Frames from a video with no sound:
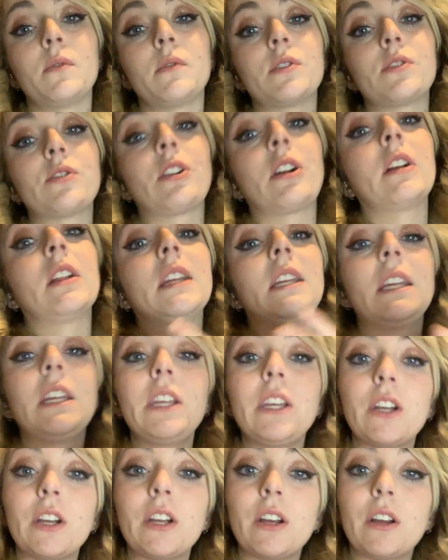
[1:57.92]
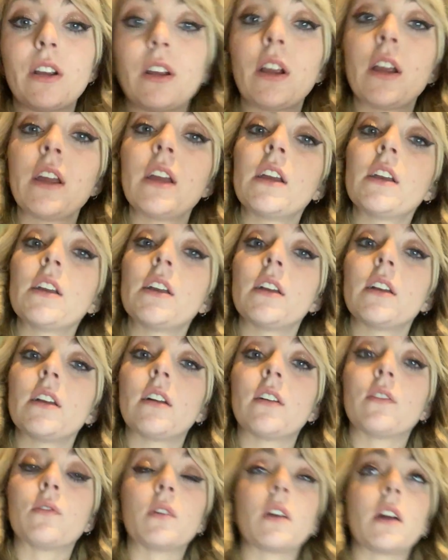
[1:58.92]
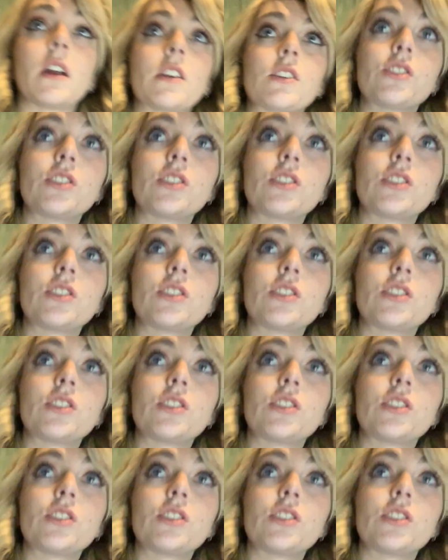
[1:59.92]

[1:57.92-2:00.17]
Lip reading: one was struggling here, or